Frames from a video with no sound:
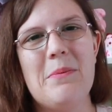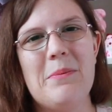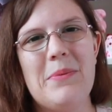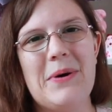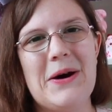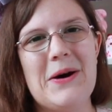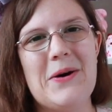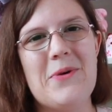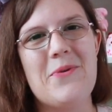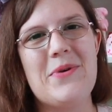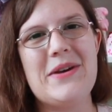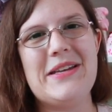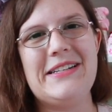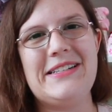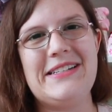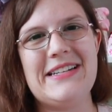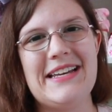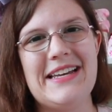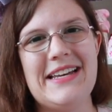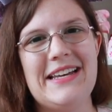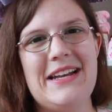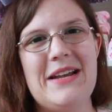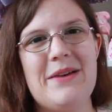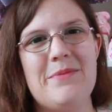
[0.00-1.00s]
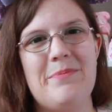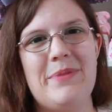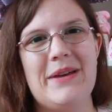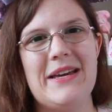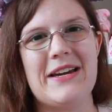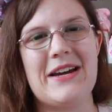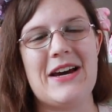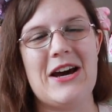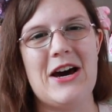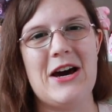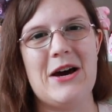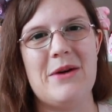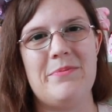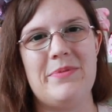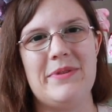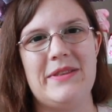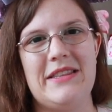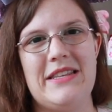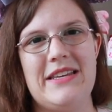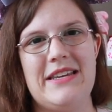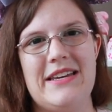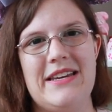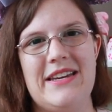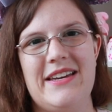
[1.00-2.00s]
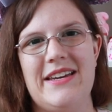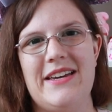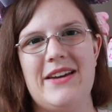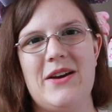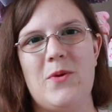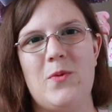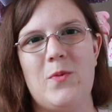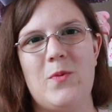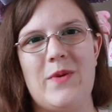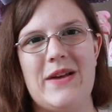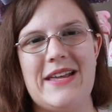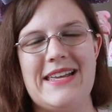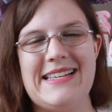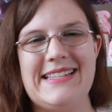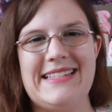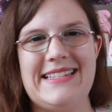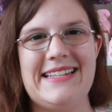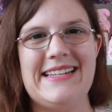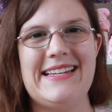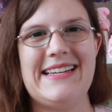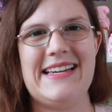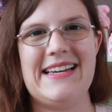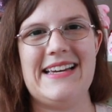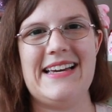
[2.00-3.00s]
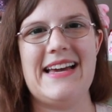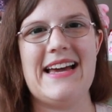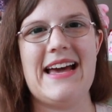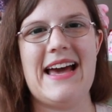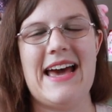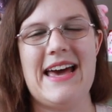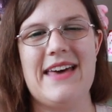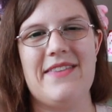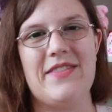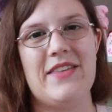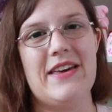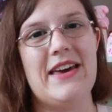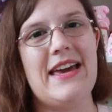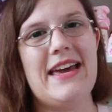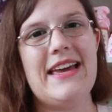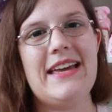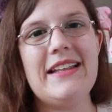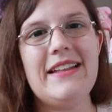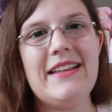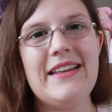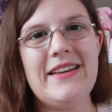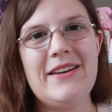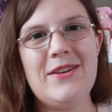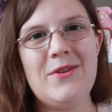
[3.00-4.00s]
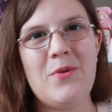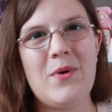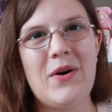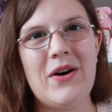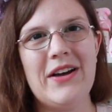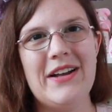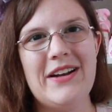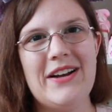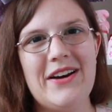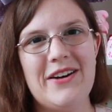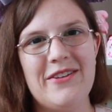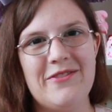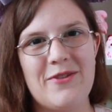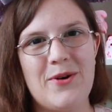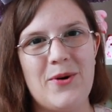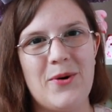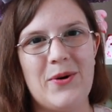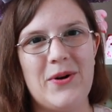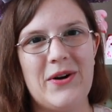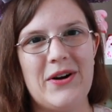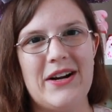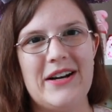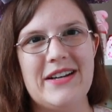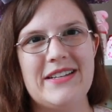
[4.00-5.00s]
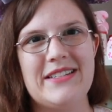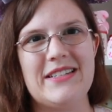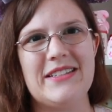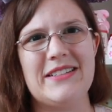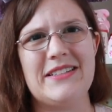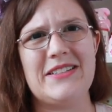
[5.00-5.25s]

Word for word: But we did pick up the Wheezy and the Alien one, of course.